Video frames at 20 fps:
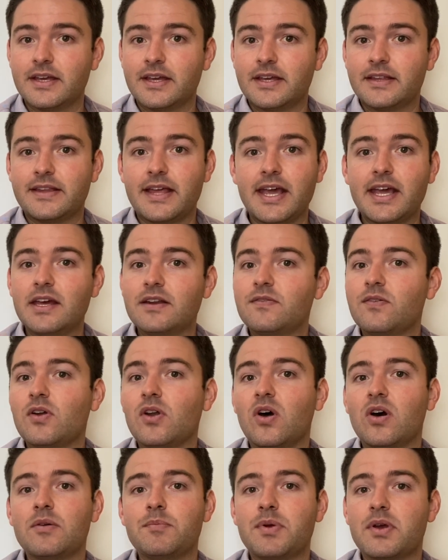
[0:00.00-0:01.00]
Take it for a
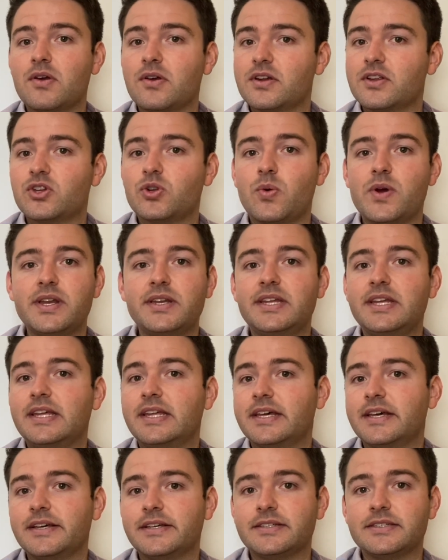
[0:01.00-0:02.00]
long period, 20
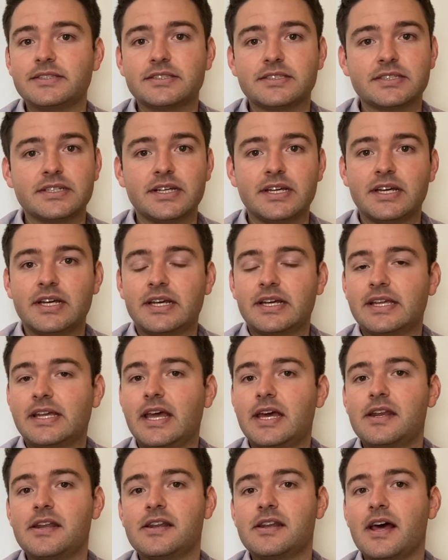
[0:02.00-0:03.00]
years,
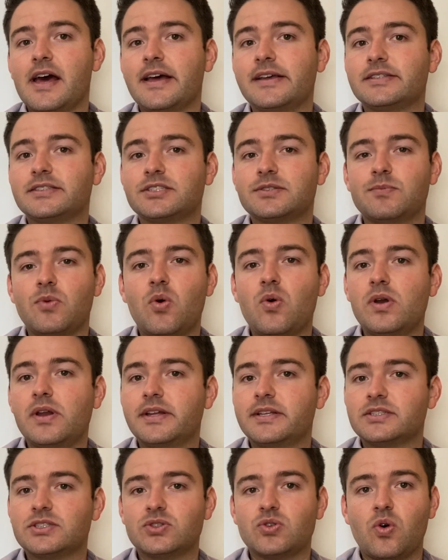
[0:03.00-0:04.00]
get a nice small
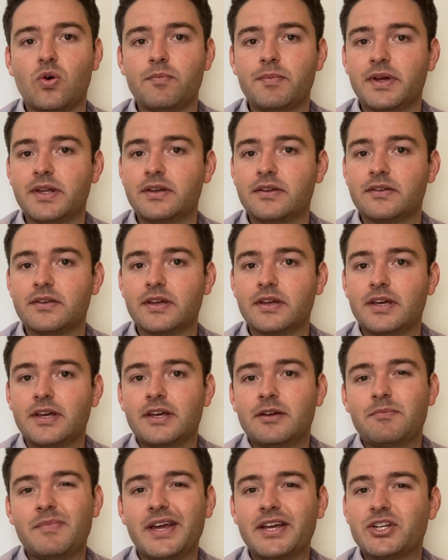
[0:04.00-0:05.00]
installment,
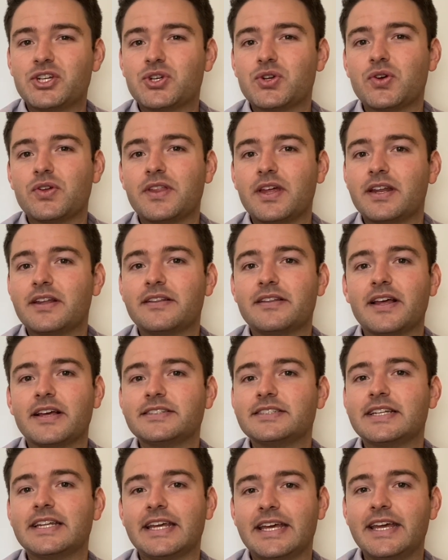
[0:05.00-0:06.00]
make sure that it
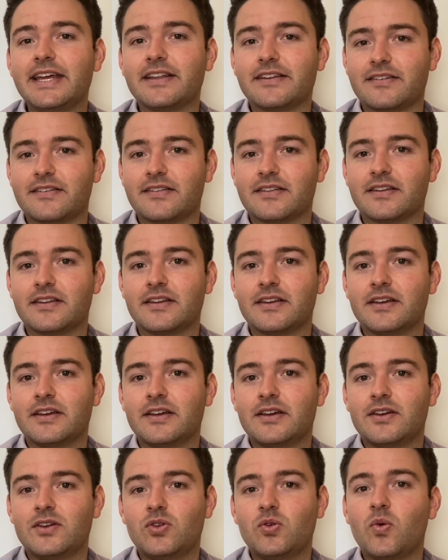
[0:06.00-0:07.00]
doesn't hit
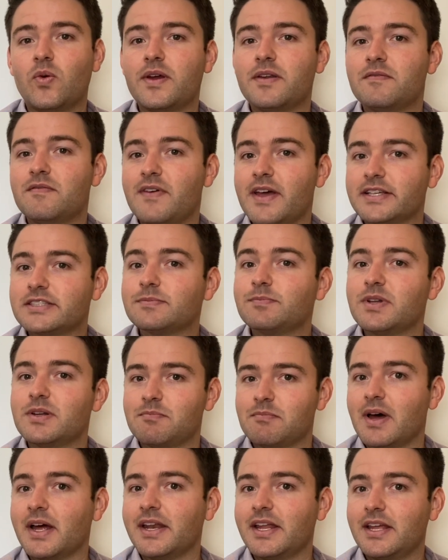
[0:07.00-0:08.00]
your investment
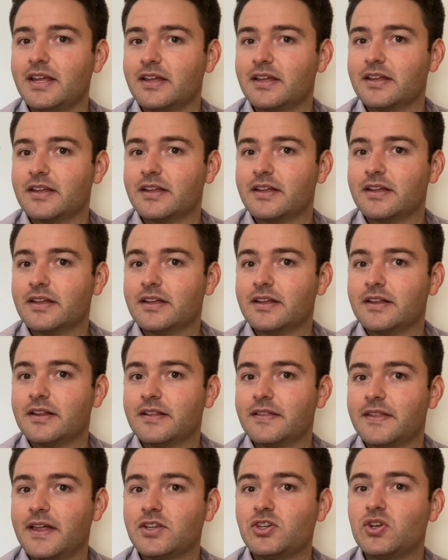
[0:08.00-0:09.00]
money
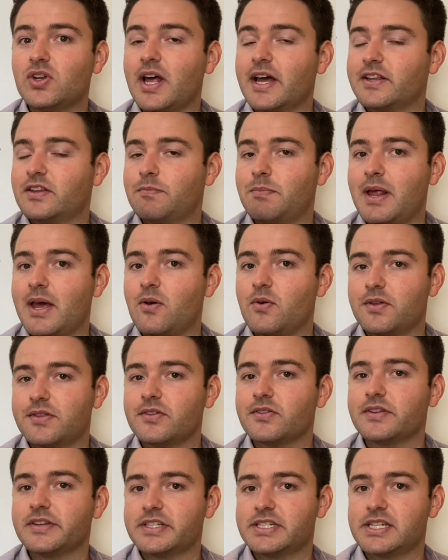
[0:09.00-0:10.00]
that you like to play with
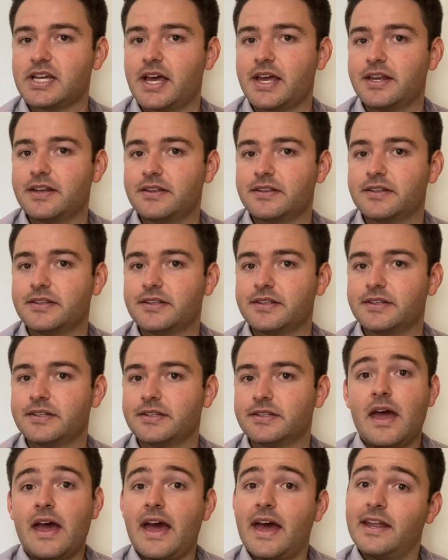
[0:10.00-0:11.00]
on the side.
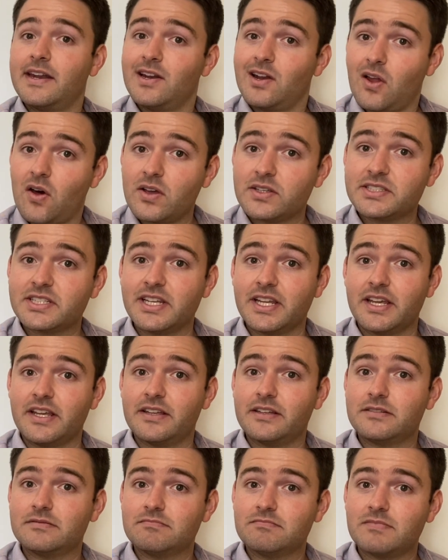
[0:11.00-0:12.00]
And lastly,
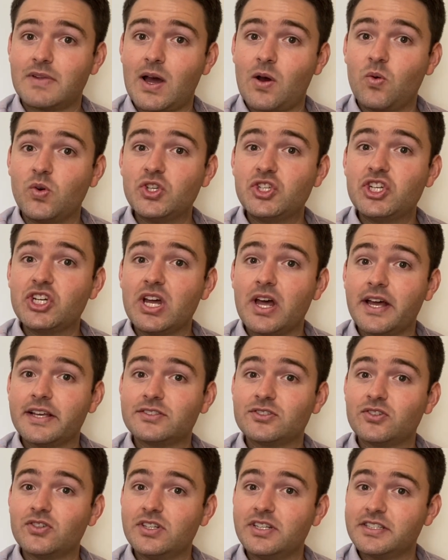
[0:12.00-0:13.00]
I want you guys
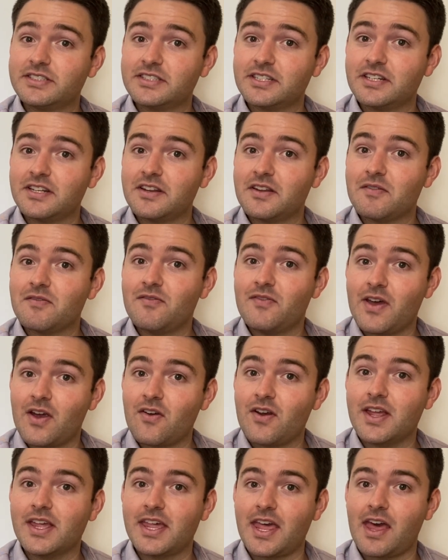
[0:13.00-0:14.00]
to listen
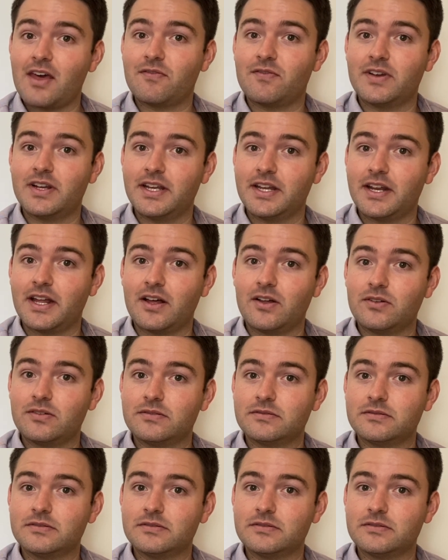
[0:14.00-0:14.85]
very carefully now.